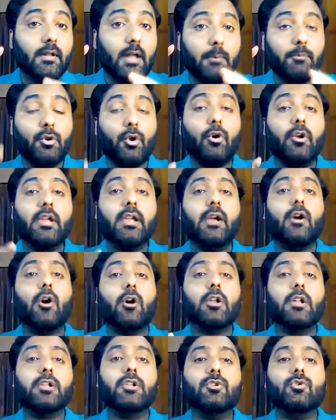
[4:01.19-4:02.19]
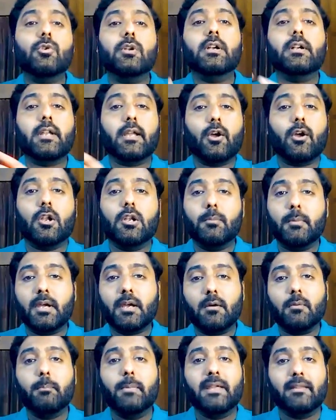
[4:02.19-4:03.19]
I'm talking on a unit
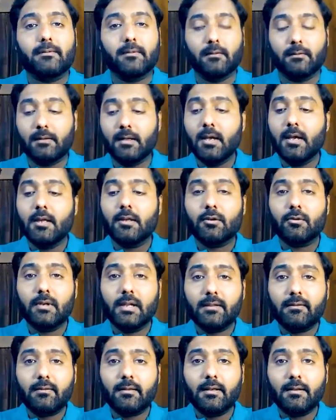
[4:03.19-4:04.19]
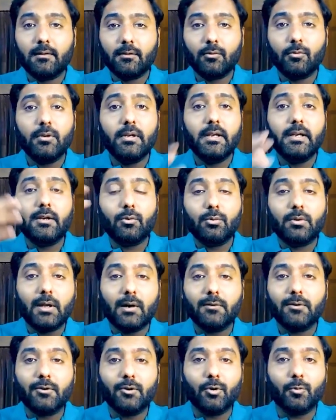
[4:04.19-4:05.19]
economic basis. So let's say it's only
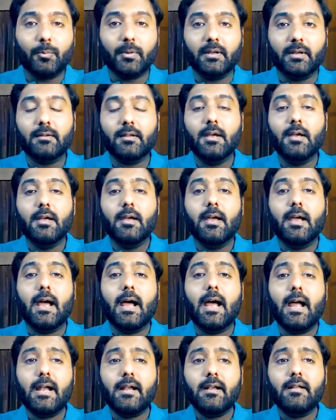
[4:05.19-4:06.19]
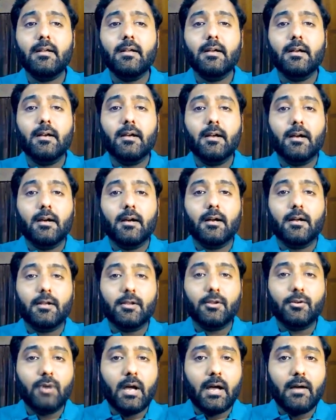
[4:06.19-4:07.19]
2,000 rupees, and
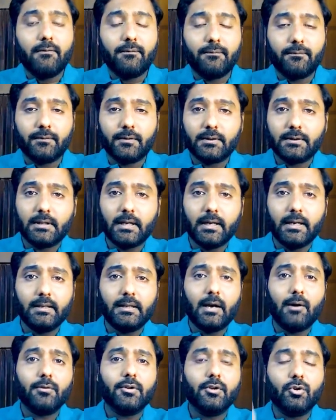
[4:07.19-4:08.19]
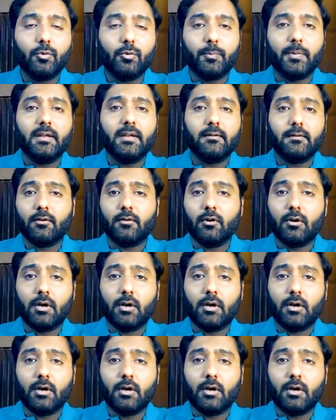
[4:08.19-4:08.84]
you have 3,000 rupees.